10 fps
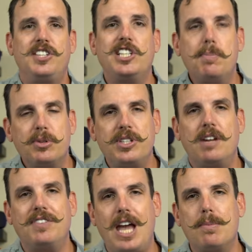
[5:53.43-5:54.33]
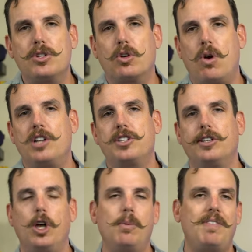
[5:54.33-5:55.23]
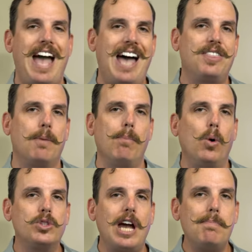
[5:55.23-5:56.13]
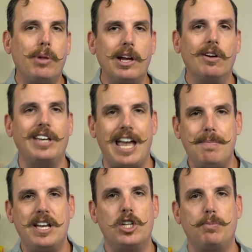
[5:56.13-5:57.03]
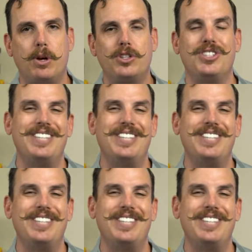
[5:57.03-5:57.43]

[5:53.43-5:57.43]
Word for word: 60% of gamers across the globe have had their multiplayer gaming experience